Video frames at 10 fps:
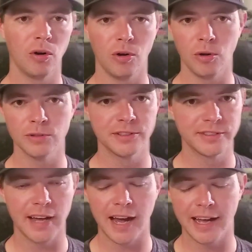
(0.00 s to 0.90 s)
Old
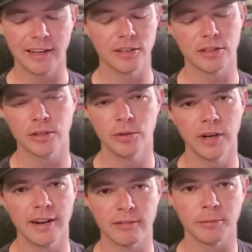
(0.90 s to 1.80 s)
Style or
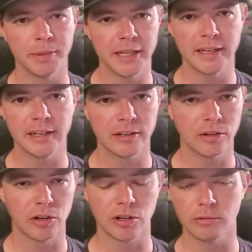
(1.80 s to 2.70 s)
whoever beer
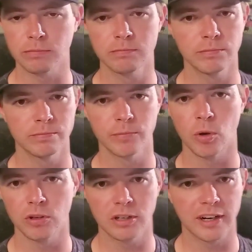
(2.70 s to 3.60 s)
or
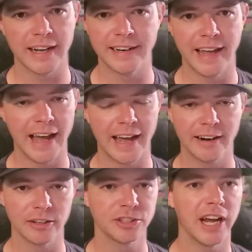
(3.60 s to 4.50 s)
Old
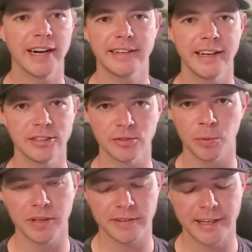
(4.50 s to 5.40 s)
Granddad or Jack Daniel's
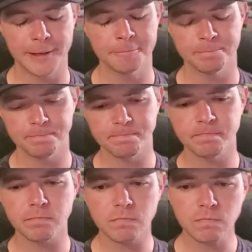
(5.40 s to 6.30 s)
whiskey,
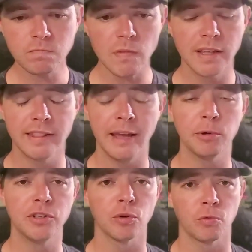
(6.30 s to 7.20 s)
they
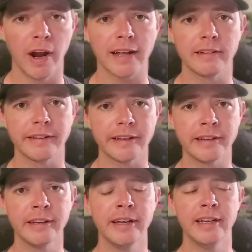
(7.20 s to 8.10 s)
would
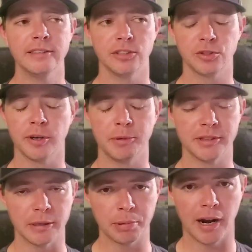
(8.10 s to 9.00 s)
directly distribute
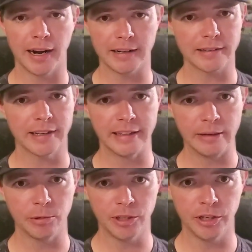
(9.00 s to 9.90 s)
their product, and
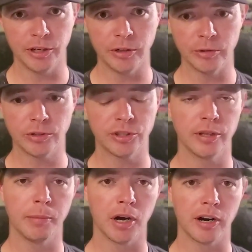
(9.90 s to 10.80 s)
they would go to
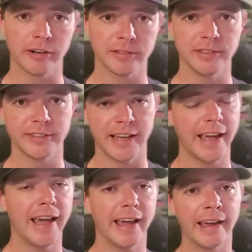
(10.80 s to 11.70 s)
the bars and say,
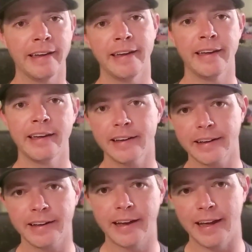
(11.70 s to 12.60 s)
hey,
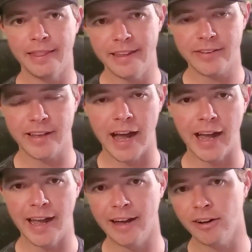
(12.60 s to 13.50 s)
cut this
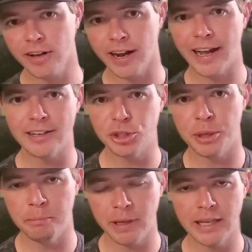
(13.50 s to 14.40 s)
guy out, cut out
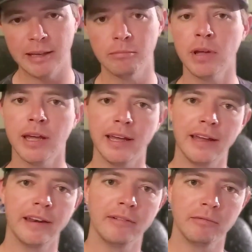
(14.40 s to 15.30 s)
Jim Beam,
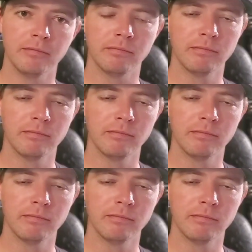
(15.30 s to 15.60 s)
and